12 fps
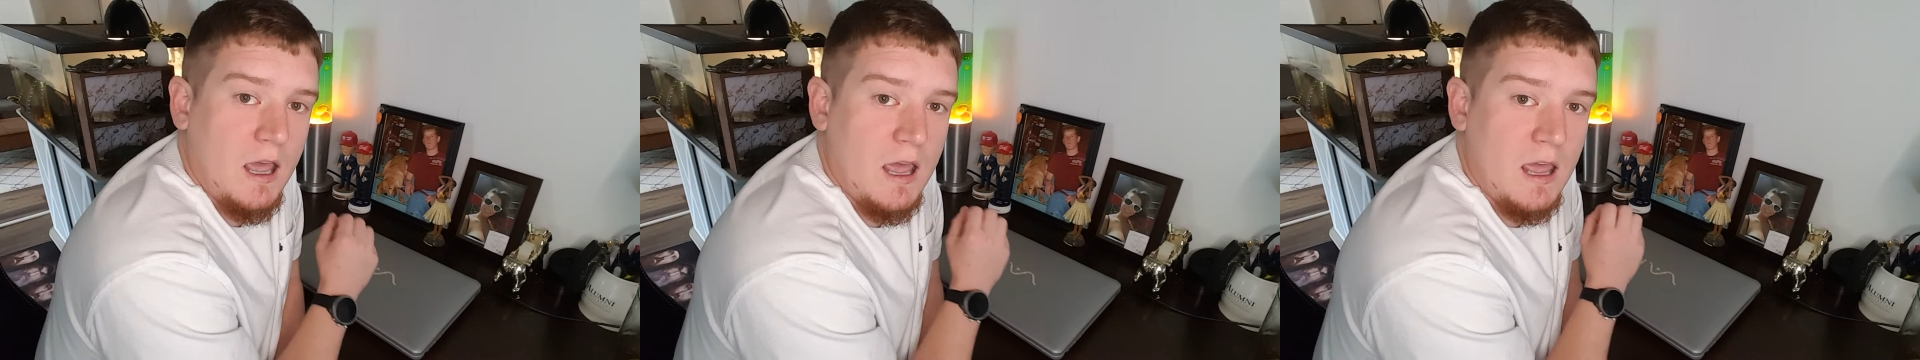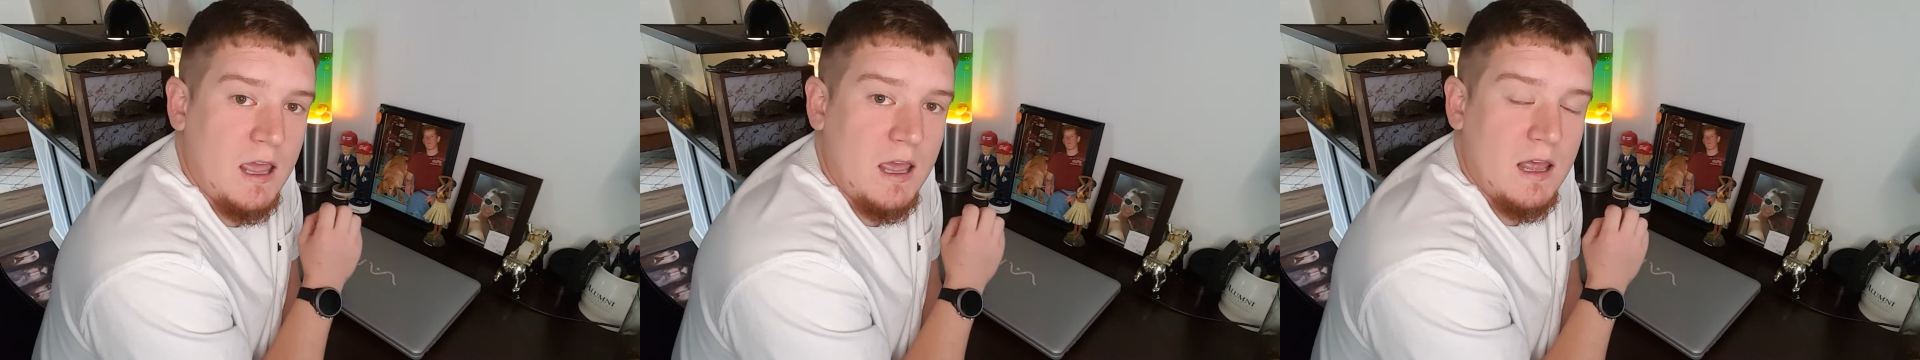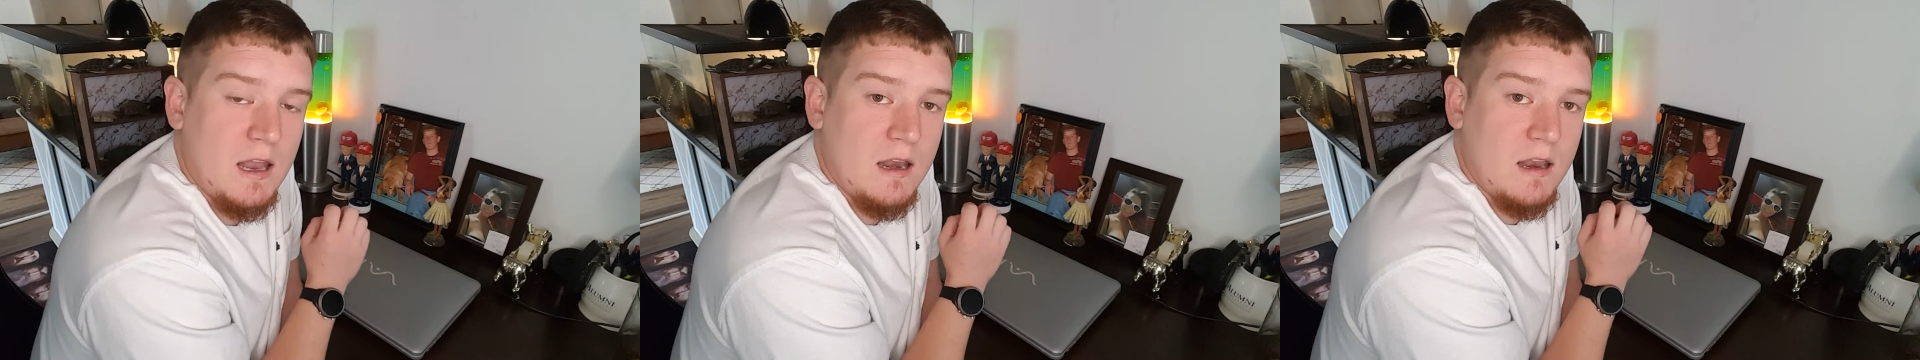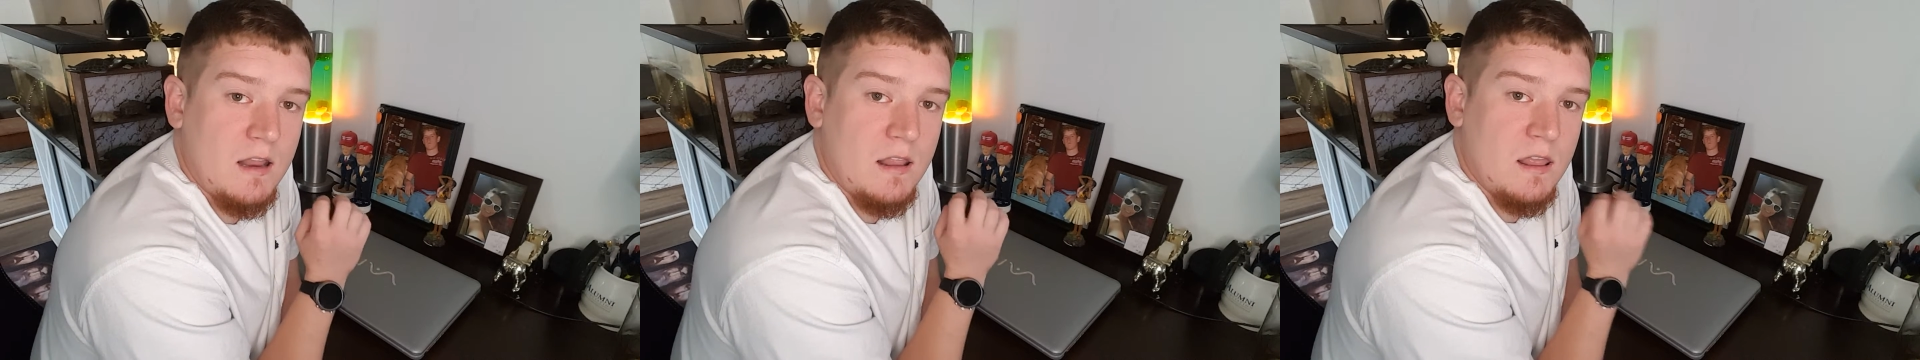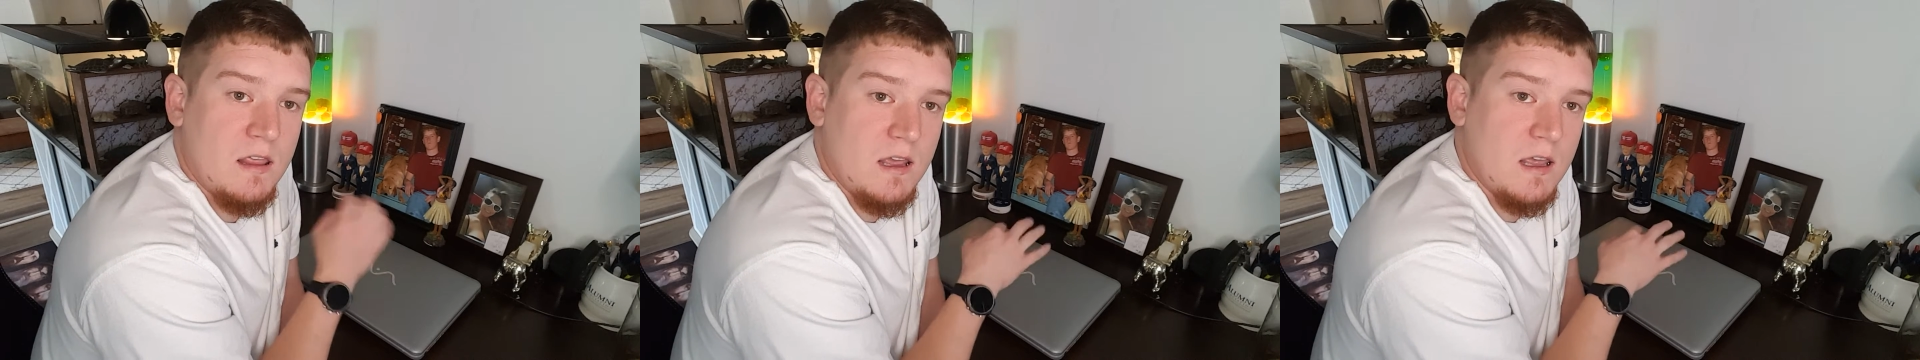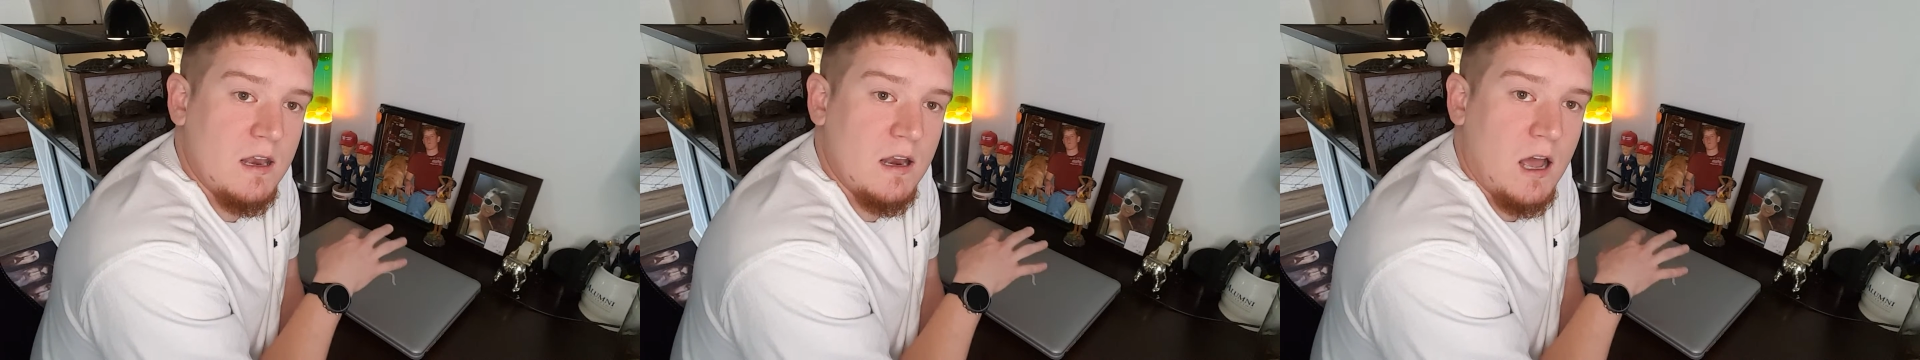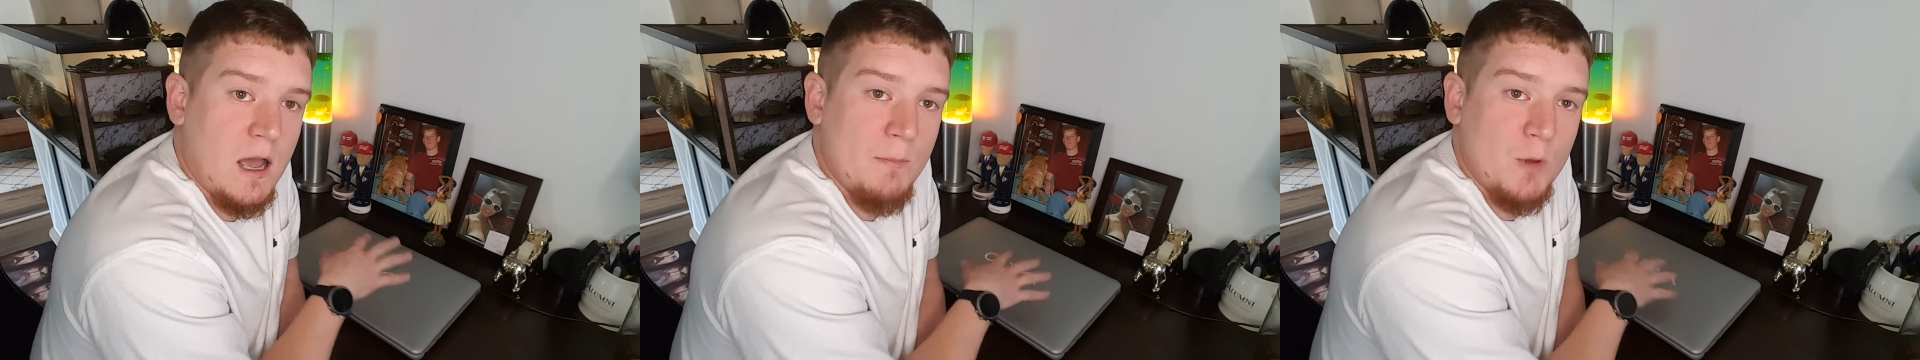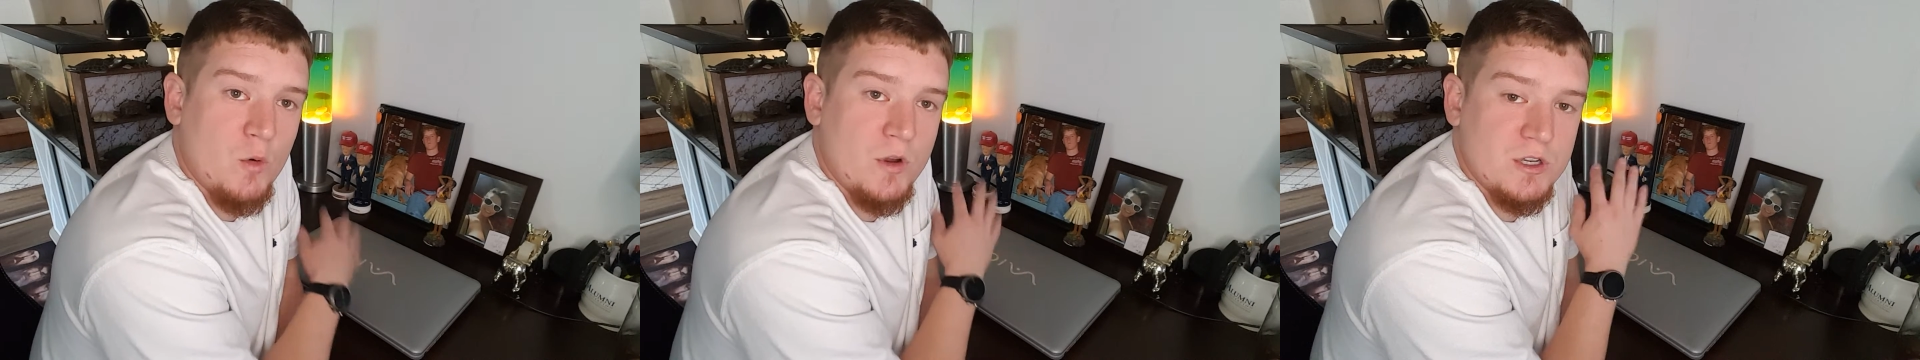And then
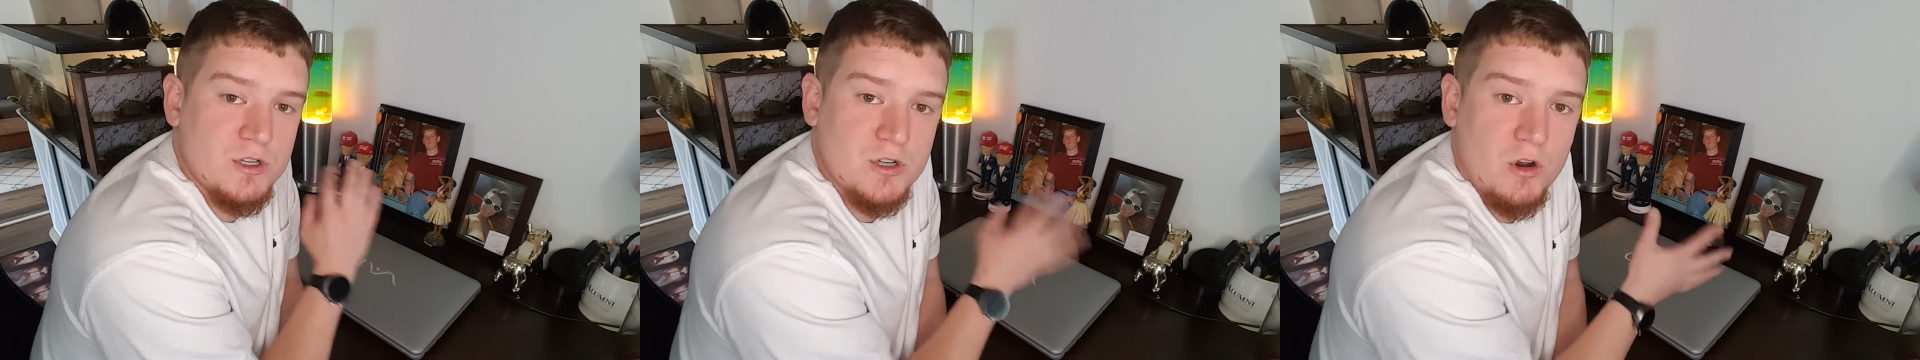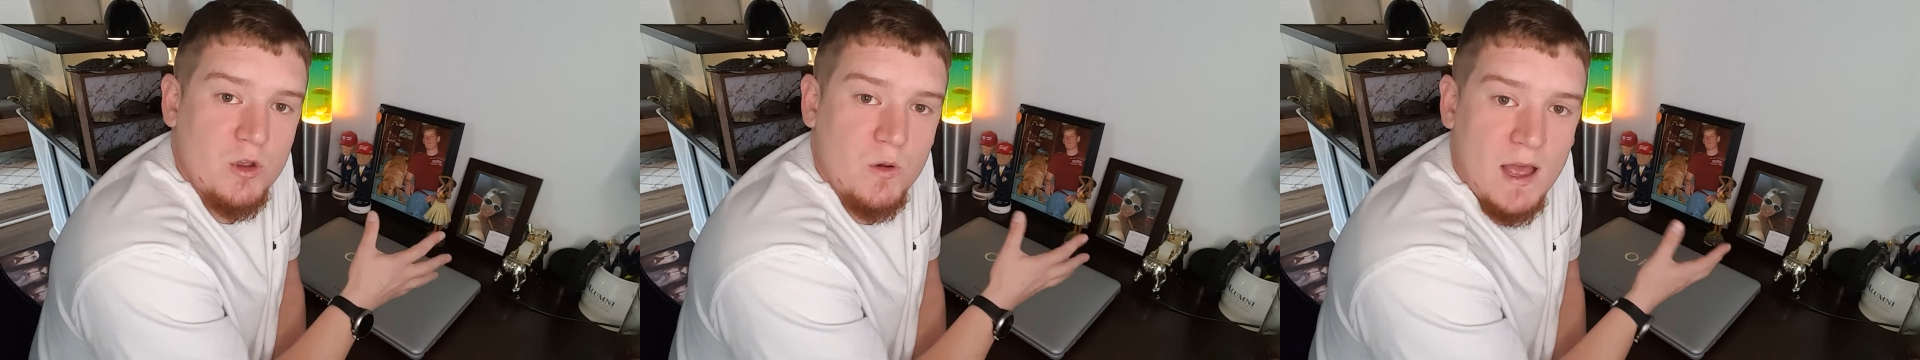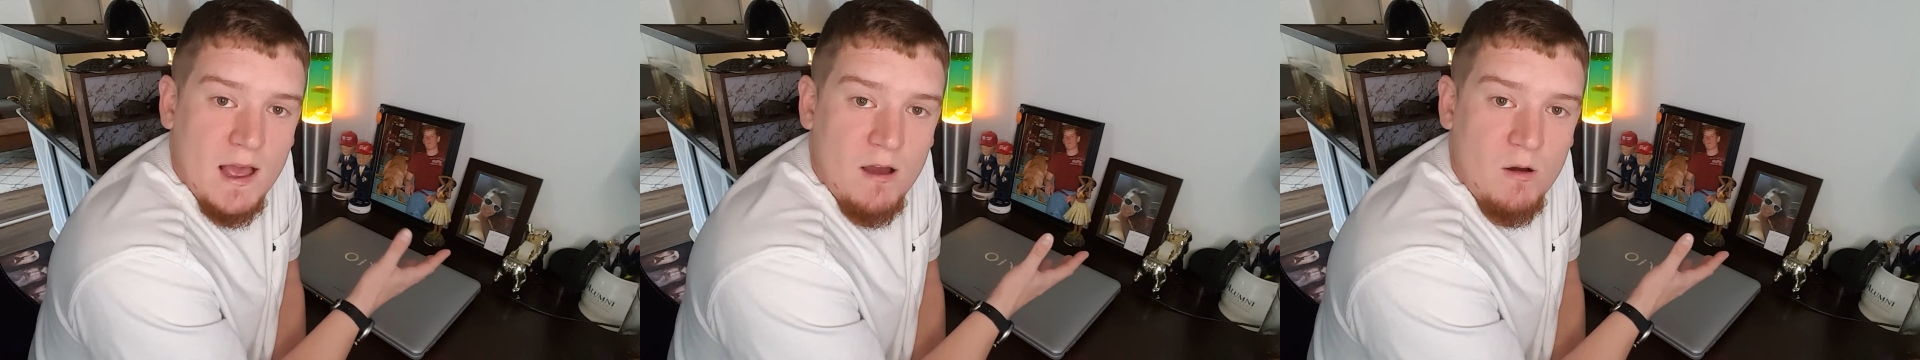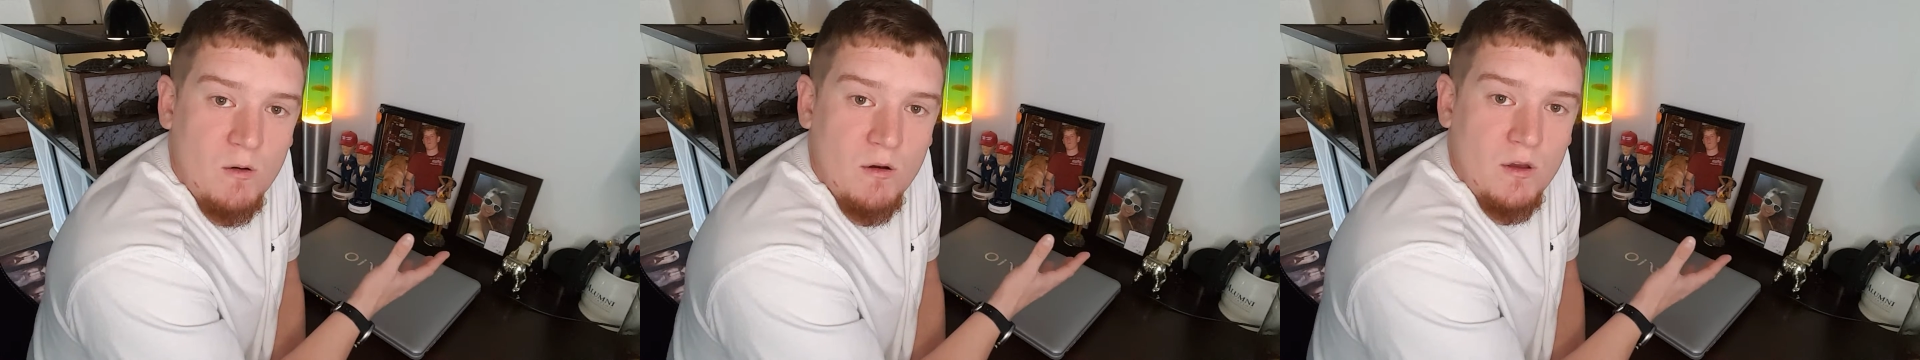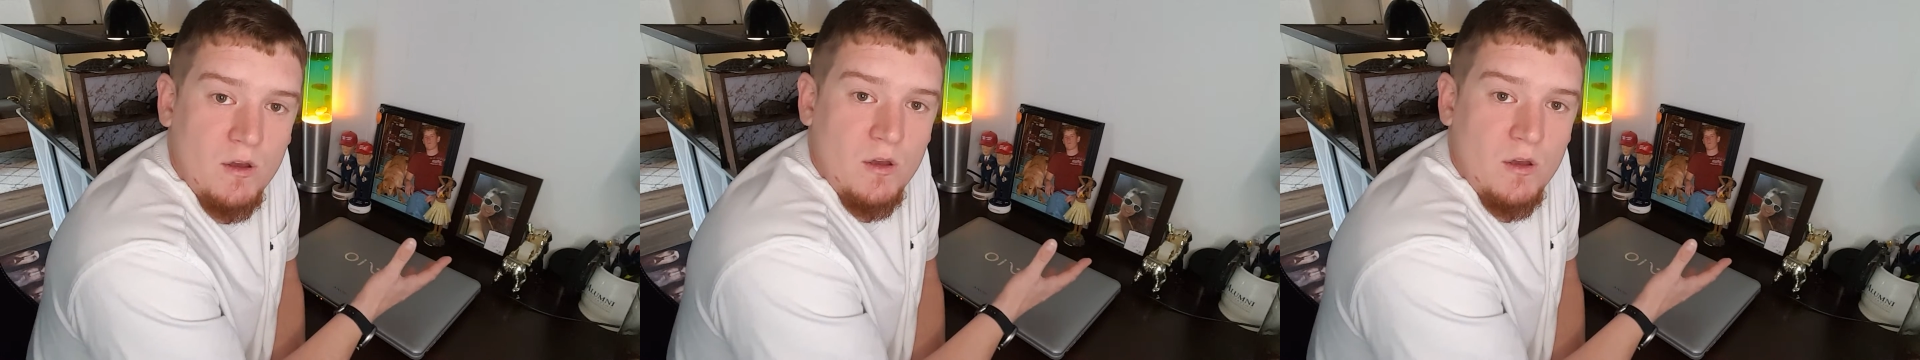I'm going to show you how